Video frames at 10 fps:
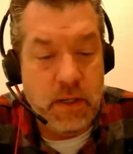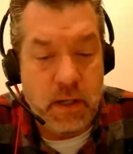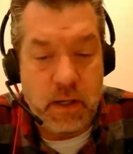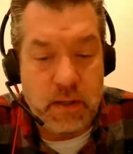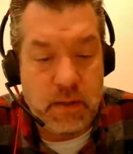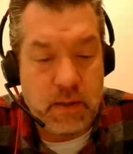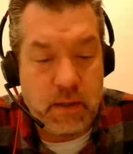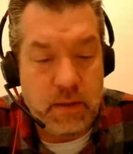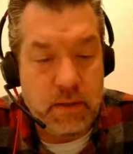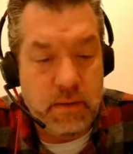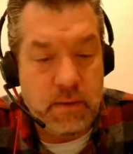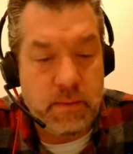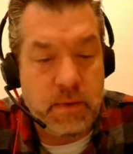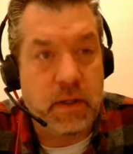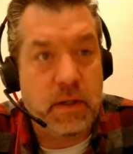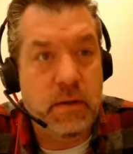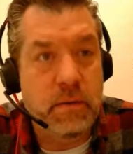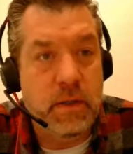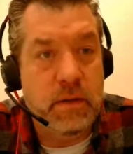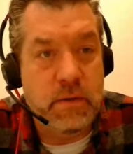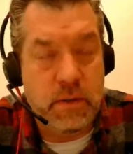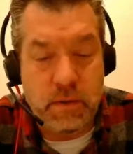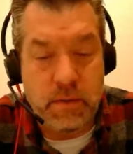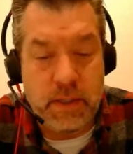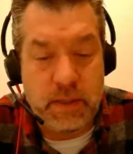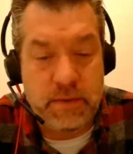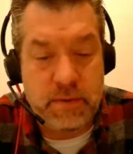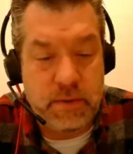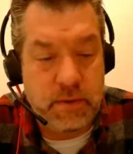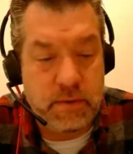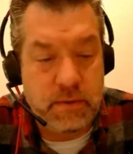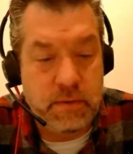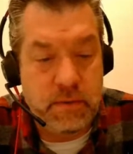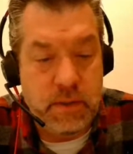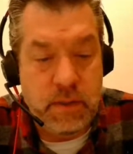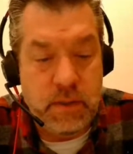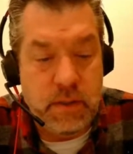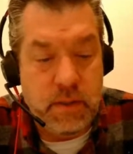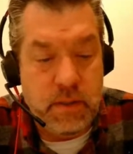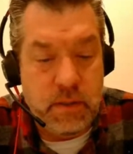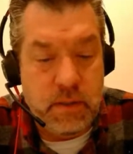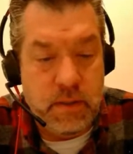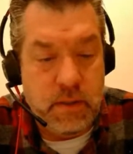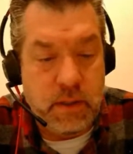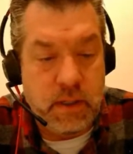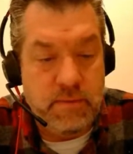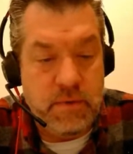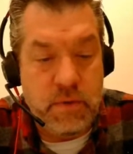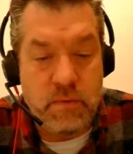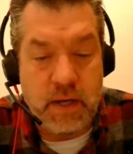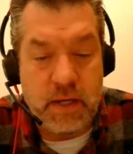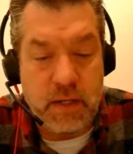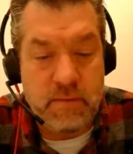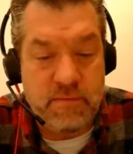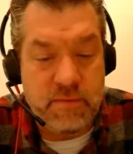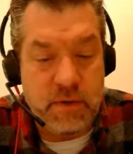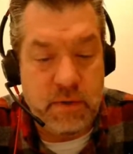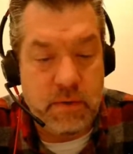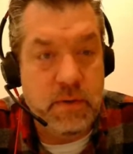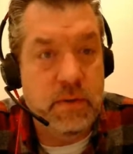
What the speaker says: I'm going to Google it real quick so I give you the right info.